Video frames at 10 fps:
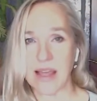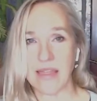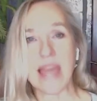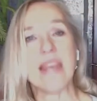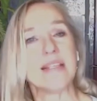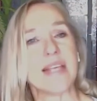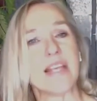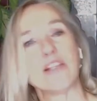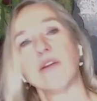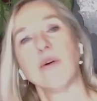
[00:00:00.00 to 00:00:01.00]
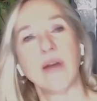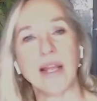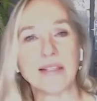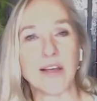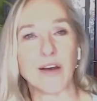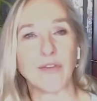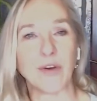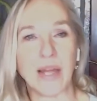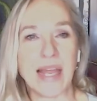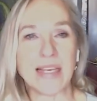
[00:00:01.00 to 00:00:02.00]
then essential oils
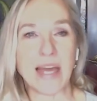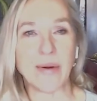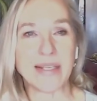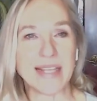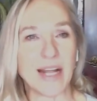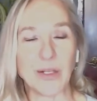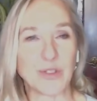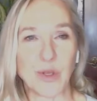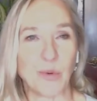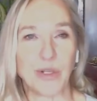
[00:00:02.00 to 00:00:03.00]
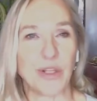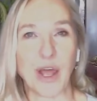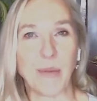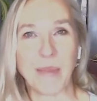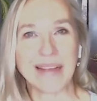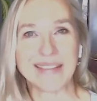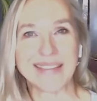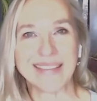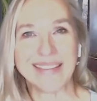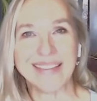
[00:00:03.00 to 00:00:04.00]
and our cells would not
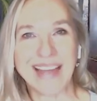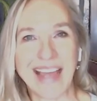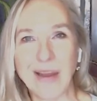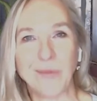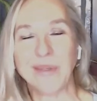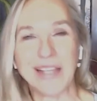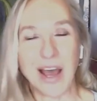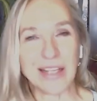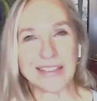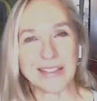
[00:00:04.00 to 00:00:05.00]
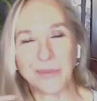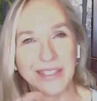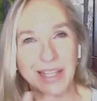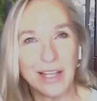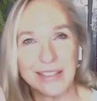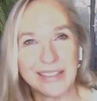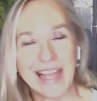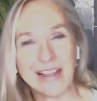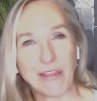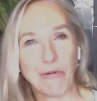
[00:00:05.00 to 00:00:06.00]
mix and would not
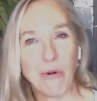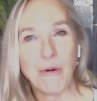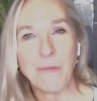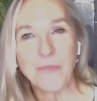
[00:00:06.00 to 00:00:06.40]
get through.